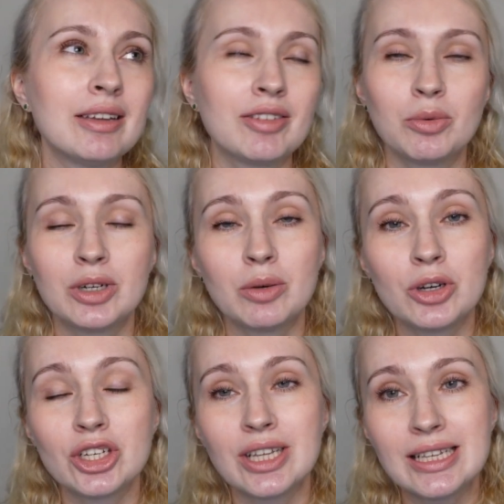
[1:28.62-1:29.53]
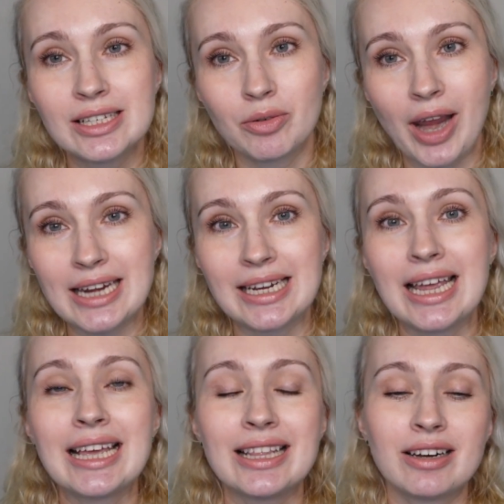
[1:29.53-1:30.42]
If you want to watch it, it's great.
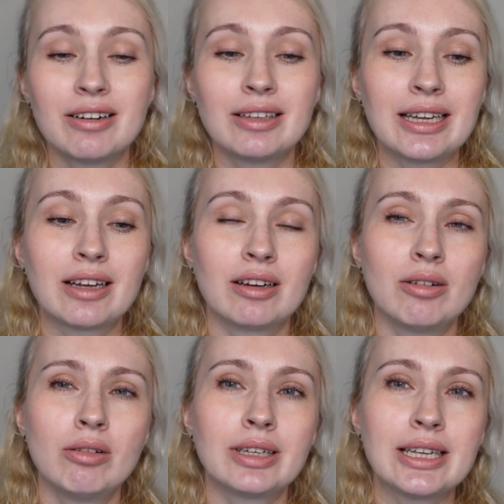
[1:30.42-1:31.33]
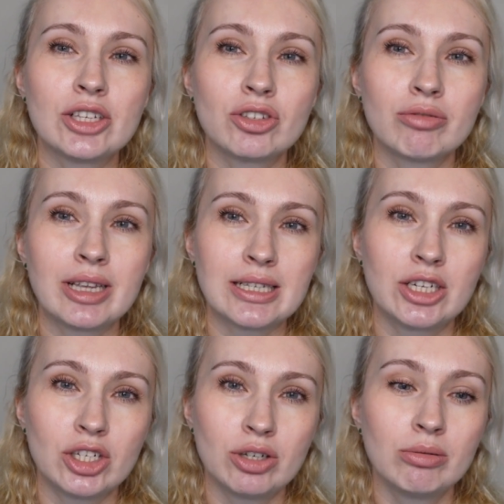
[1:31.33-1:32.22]
There are like all instruments
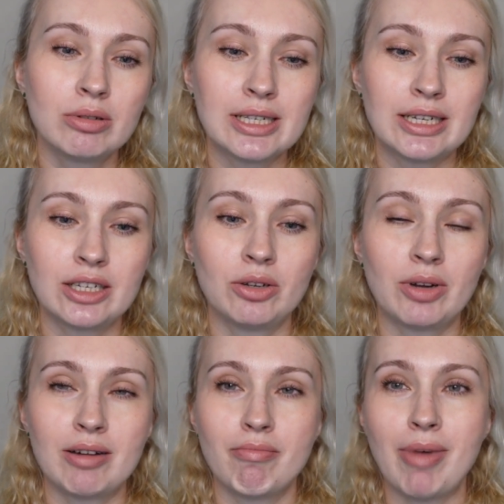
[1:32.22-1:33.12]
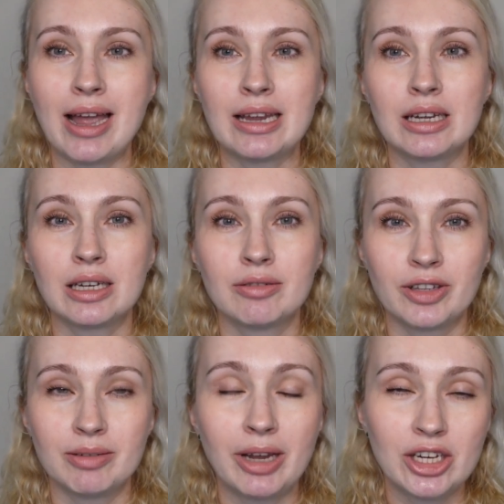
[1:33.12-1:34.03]
and tools that you can buy uh,
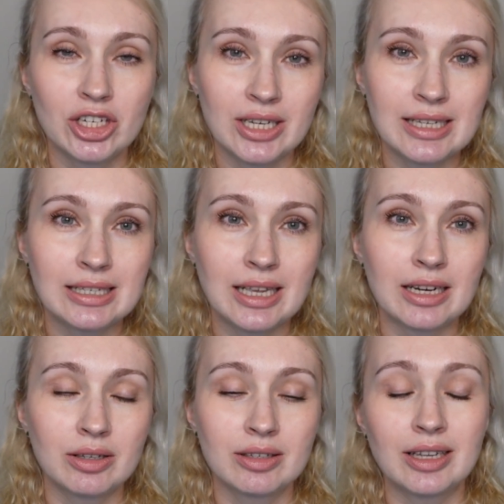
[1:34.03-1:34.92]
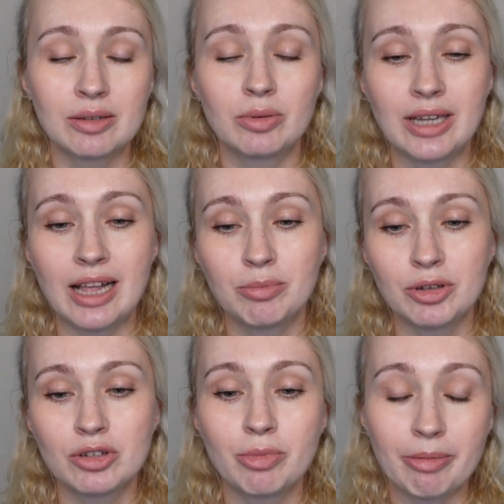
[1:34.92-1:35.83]
for the bench test and that will help
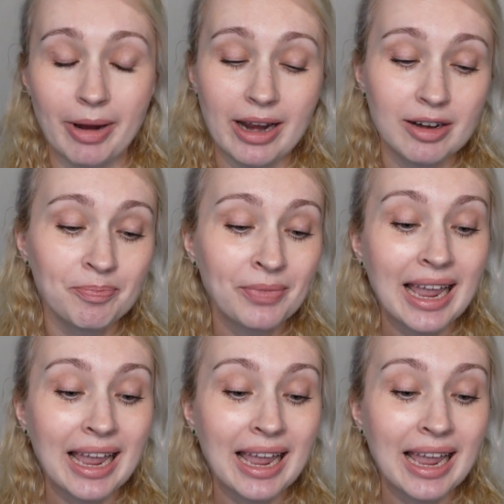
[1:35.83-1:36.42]
you to prepare.